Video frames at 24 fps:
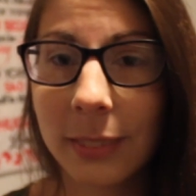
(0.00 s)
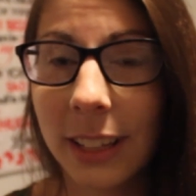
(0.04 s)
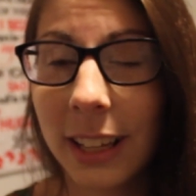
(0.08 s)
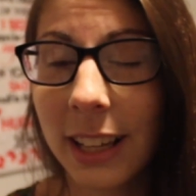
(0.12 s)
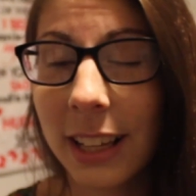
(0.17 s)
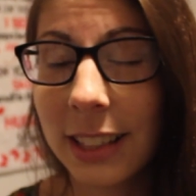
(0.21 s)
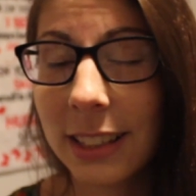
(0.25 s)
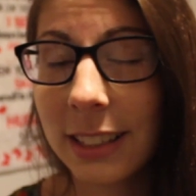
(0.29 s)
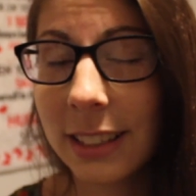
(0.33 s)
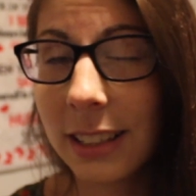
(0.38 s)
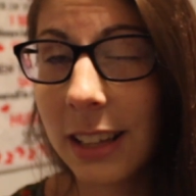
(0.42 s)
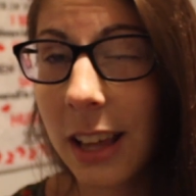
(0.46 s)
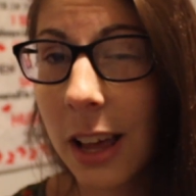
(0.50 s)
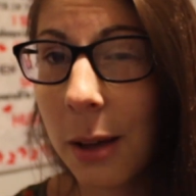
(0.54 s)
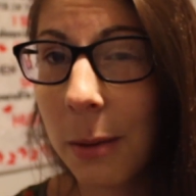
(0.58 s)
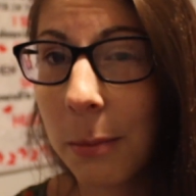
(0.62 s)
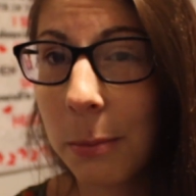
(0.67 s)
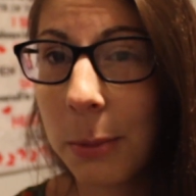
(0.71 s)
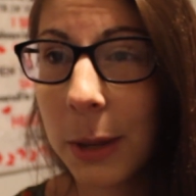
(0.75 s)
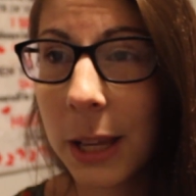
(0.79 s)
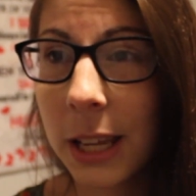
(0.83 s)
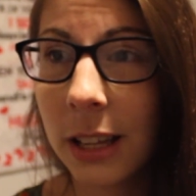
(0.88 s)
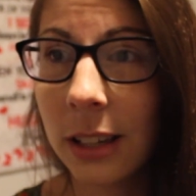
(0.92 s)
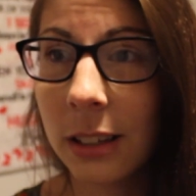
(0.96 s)
It's
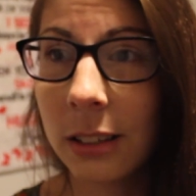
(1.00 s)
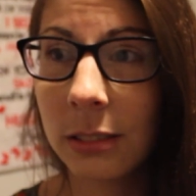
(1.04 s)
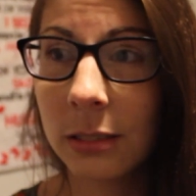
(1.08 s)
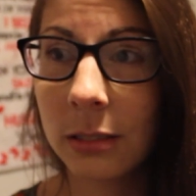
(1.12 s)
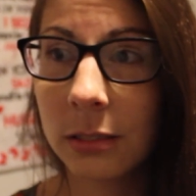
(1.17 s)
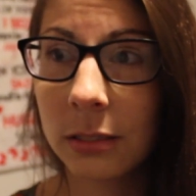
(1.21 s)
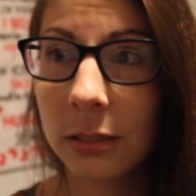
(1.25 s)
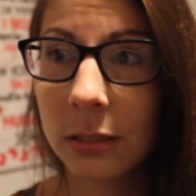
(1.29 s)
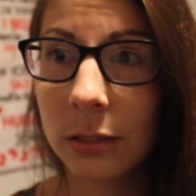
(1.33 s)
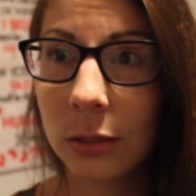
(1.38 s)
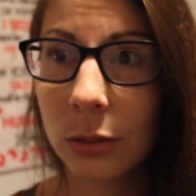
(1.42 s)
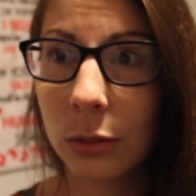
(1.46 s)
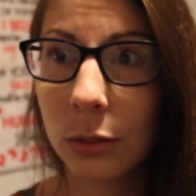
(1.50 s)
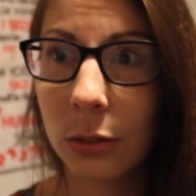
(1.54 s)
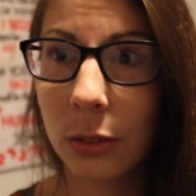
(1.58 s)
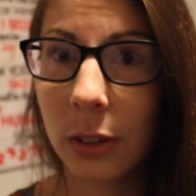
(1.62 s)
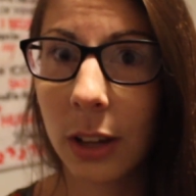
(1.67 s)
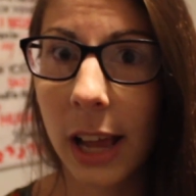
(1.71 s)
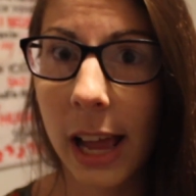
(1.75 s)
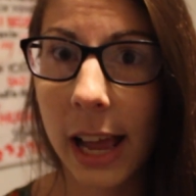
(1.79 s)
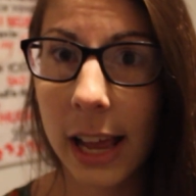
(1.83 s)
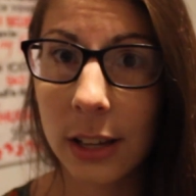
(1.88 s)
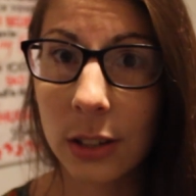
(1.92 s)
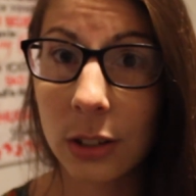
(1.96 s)
not been
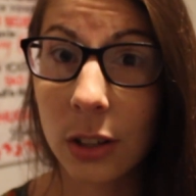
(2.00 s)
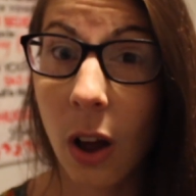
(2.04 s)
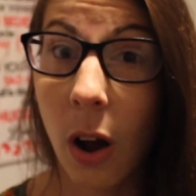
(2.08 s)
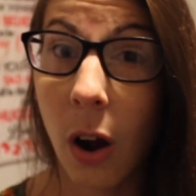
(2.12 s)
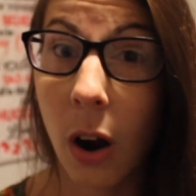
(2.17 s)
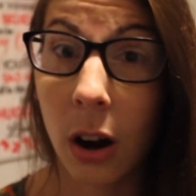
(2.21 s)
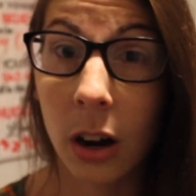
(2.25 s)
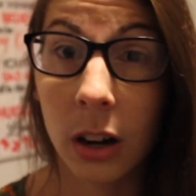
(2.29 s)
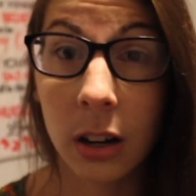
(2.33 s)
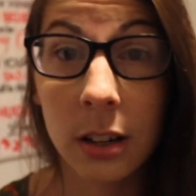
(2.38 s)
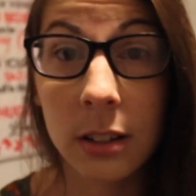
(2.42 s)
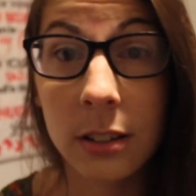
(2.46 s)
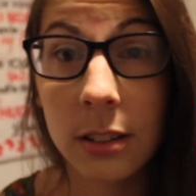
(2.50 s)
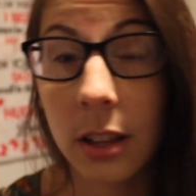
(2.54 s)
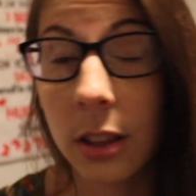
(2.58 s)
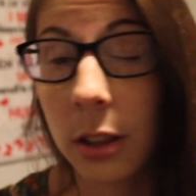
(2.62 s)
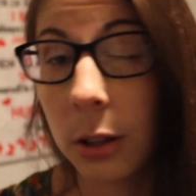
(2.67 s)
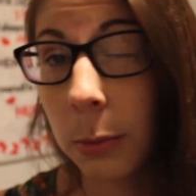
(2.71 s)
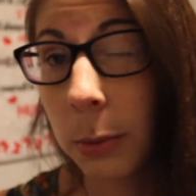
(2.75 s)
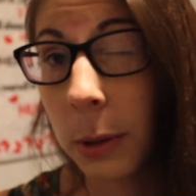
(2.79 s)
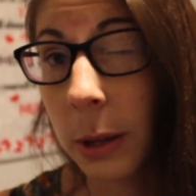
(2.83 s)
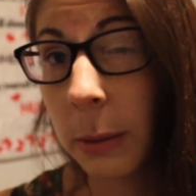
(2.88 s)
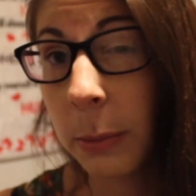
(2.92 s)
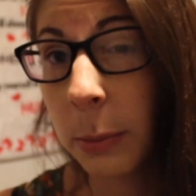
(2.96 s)
as hard as
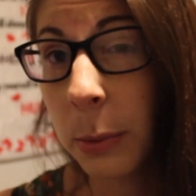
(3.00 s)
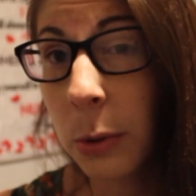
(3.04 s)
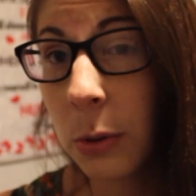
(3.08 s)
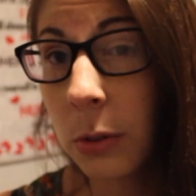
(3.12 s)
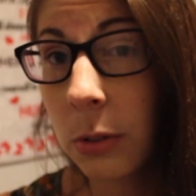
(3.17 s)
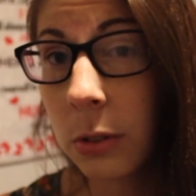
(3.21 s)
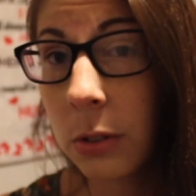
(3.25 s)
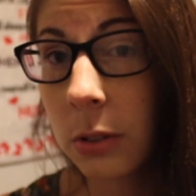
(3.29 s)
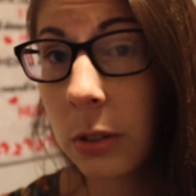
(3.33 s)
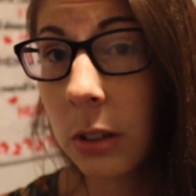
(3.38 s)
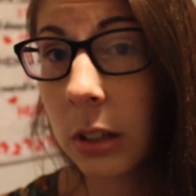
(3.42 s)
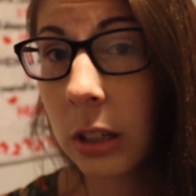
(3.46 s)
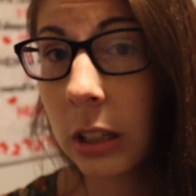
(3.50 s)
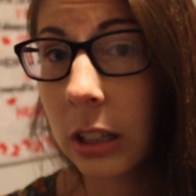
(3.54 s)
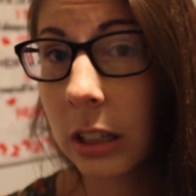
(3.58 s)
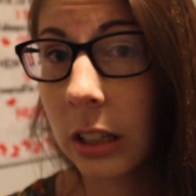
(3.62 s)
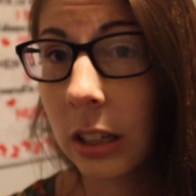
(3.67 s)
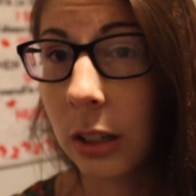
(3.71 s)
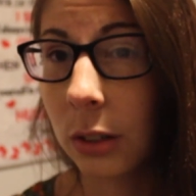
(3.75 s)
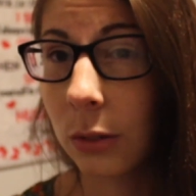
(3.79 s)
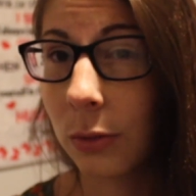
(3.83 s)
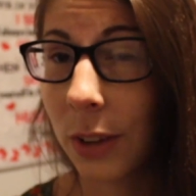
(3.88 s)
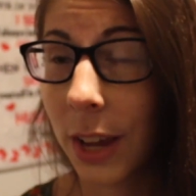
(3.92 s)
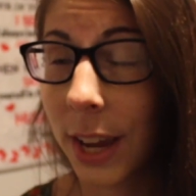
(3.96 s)
other people's.
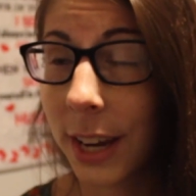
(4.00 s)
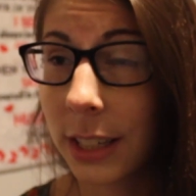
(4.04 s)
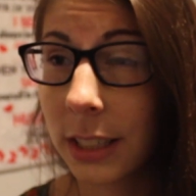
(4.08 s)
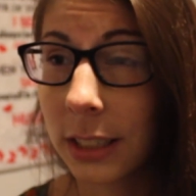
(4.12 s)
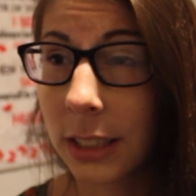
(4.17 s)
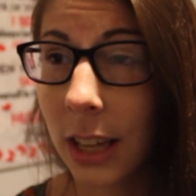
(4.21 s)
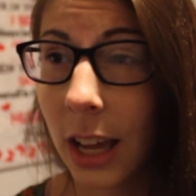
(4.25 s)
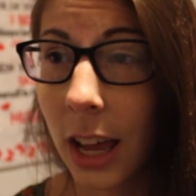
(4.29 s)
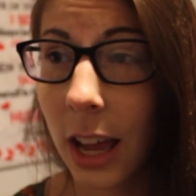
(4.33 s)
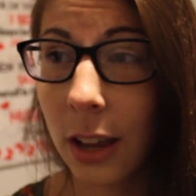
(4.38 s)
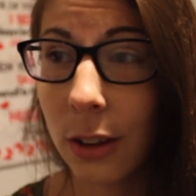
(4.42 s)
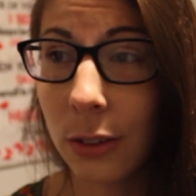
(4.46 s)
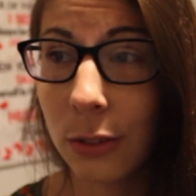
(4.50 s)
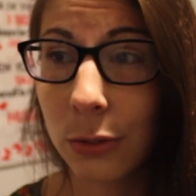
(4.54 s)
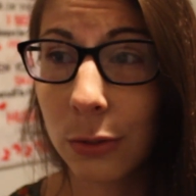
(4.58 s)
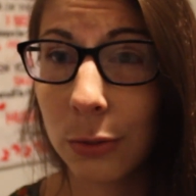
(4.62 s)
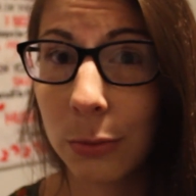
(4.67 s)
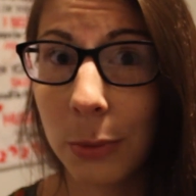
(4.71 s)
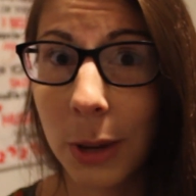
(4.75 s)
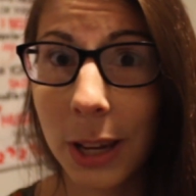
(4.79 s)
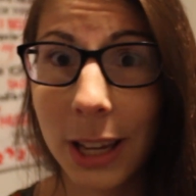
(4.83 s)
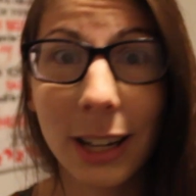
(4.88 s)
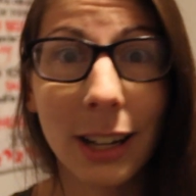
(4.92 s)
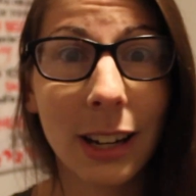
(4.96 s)
In fact, I've
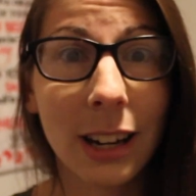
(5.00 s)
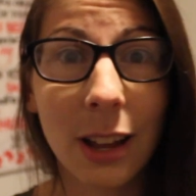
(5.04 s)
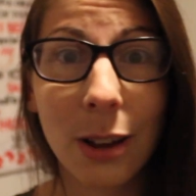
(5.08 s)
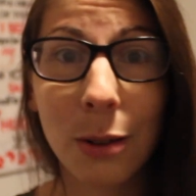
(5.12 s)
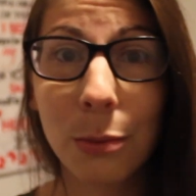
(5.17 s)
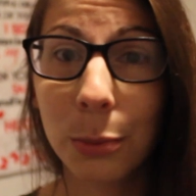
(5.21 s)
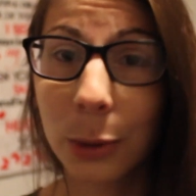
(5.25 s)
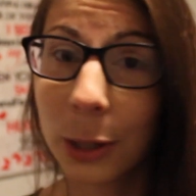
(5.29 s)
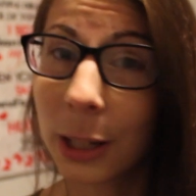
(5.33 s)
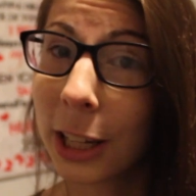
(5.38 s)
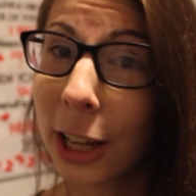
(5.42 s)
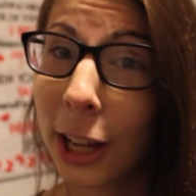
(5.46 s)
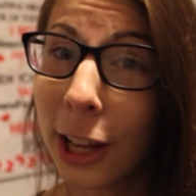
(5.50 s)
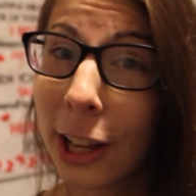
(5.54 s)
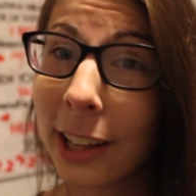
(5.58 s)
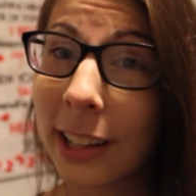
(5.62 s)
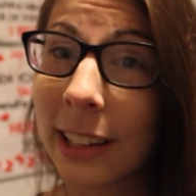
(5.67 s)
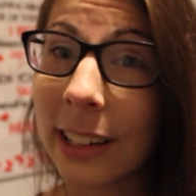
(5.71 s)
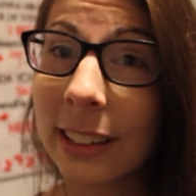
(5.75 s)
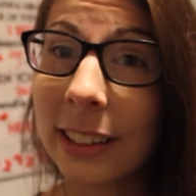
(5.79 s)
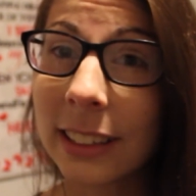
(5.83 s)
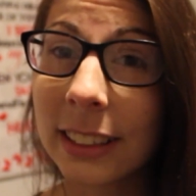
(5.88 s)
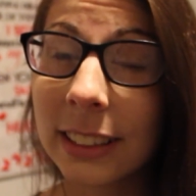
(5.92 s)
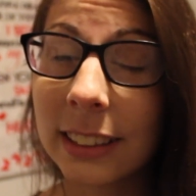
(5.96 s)
made it out pretty
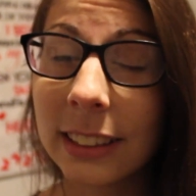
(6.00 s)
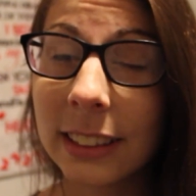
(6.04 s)
good.